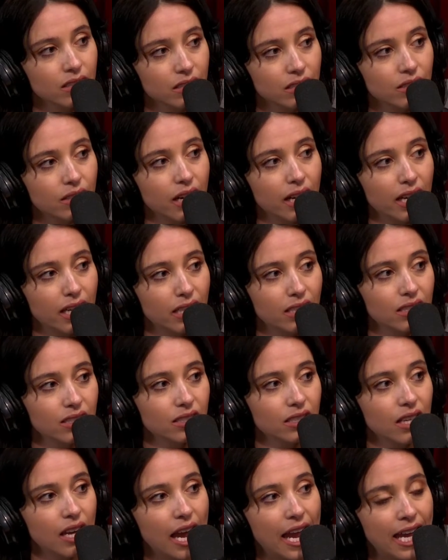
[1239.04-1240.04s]
Right.
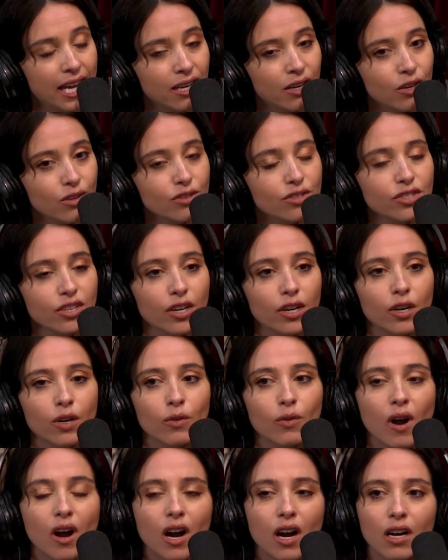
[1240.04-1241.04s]
And also
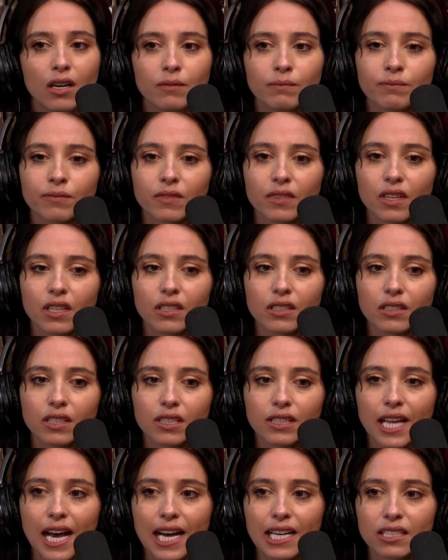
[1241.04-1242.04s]
the
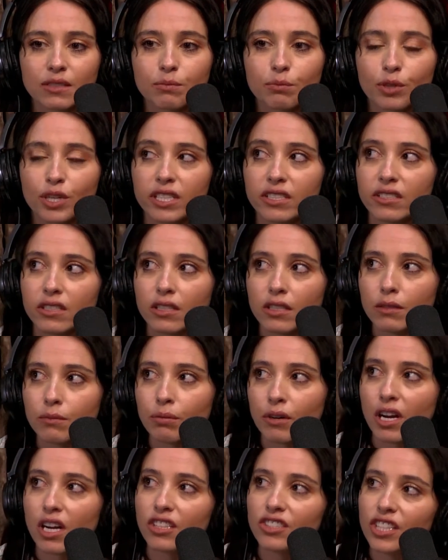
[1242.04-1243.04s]
Last Prisoner
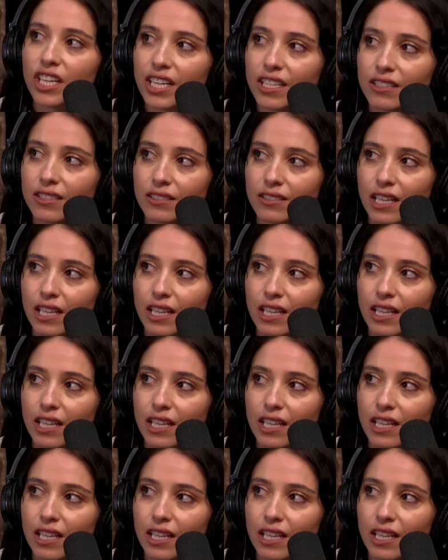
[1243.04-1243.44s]
Project.